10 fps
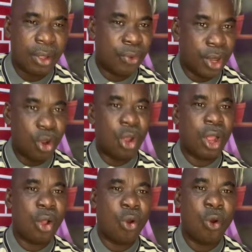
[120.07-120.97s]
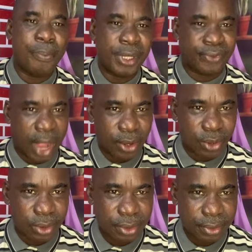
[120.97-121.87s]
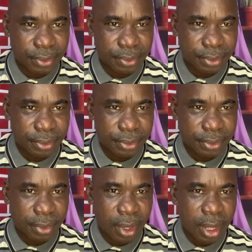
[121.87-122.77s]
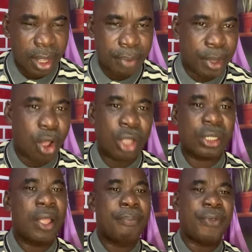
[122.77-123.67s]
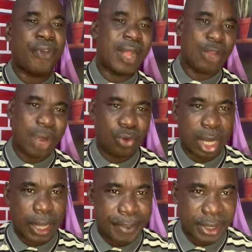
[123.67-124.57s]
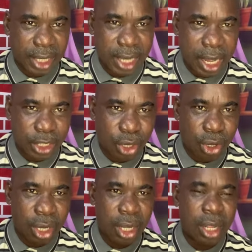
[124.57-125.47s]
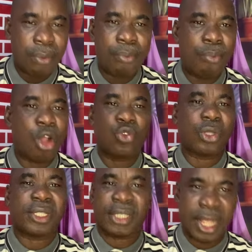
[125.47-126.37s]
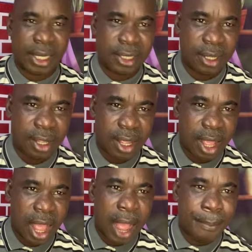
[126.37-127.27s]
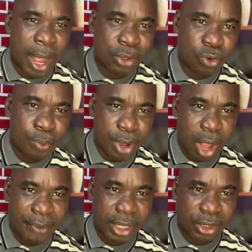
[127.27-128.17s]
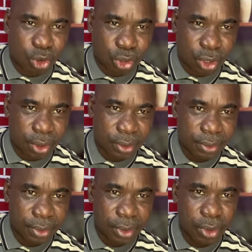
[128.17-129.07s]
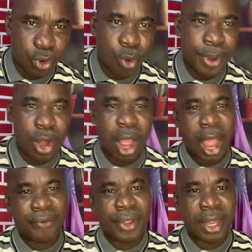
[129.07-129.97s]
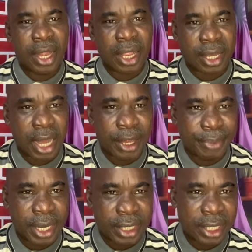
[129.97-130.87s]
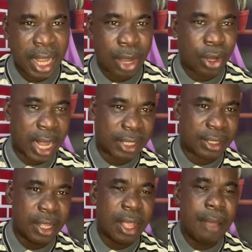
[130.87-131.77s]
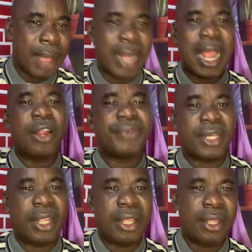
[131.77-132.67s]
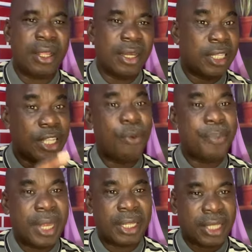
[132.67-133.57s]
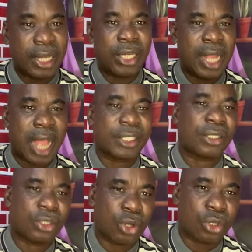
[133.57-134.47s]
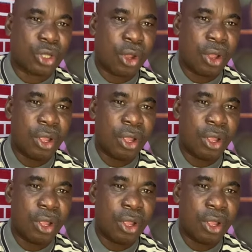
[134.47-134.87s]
we know Obi's value. Because before that 2023 presidential election, much was said about Obi not having structure, Obi not having the credibility and all that. But at the end of the day, the same Obi they say he didn't have structure,